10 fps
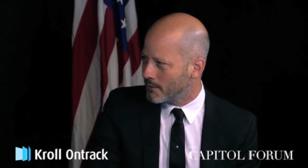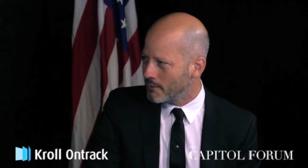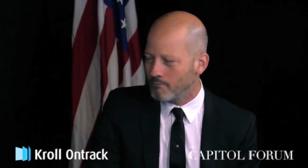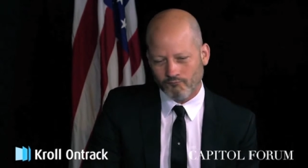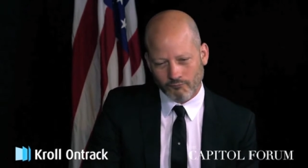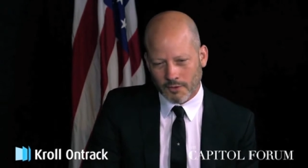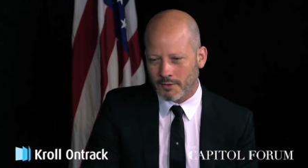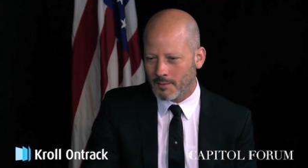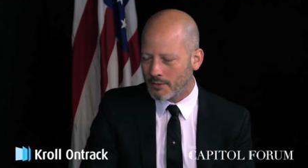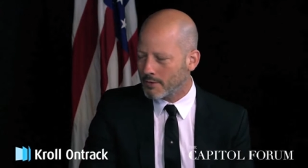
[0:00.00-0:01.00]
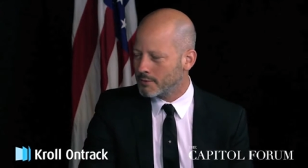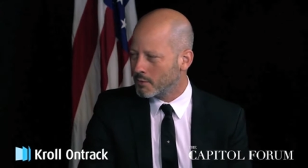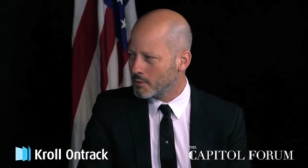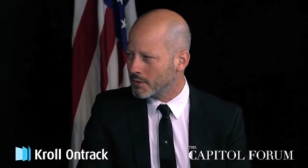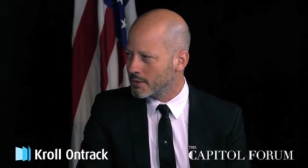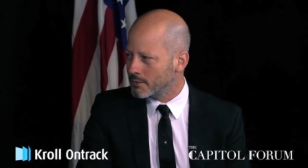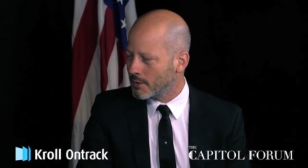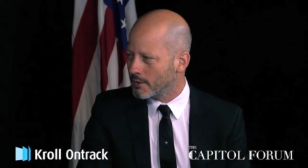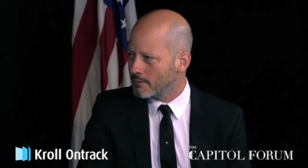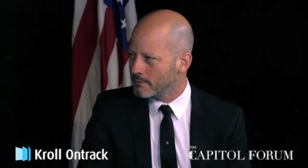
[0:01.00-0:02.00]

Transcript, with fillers: you, they're going to be at cross purposes with you.